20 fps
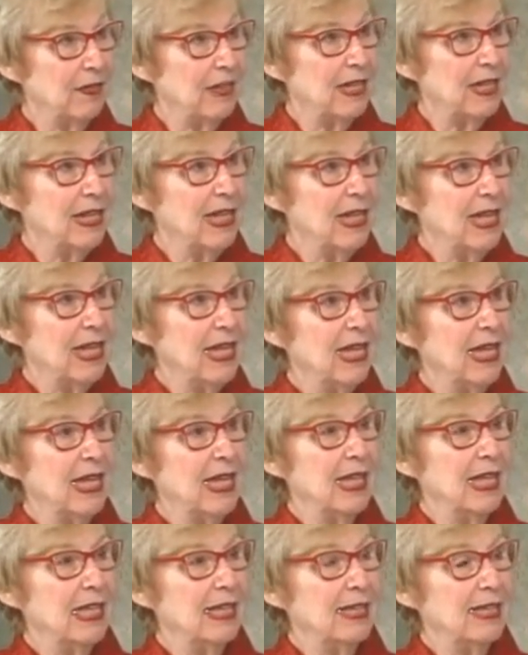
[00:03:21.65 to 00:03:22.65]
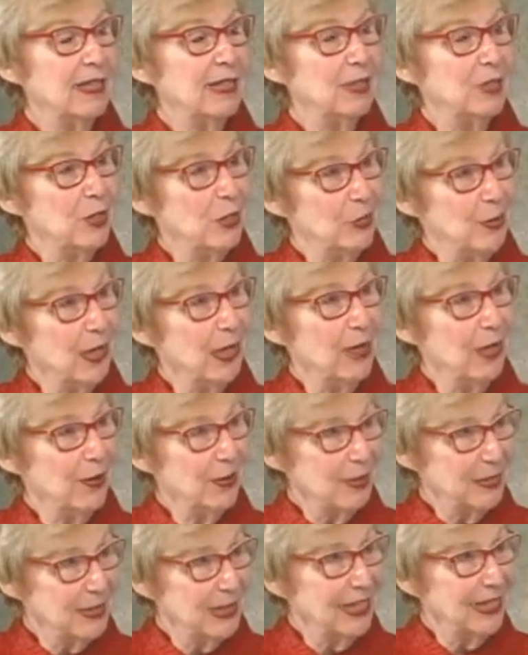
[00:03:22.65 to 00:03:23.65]
And so do you get
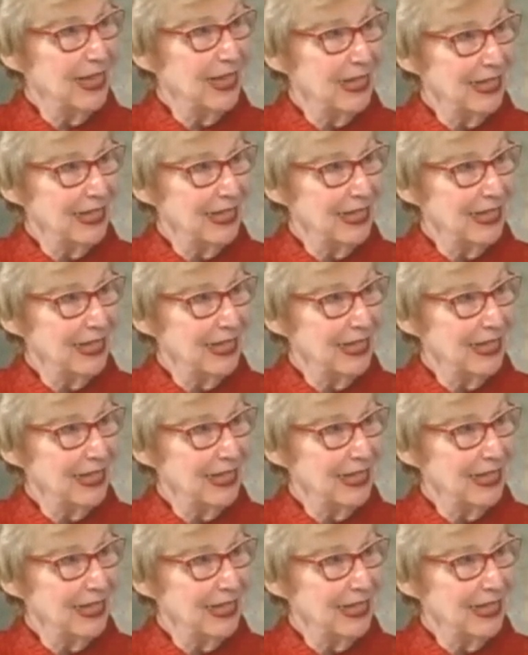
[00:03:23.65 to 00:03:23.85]
calls like that?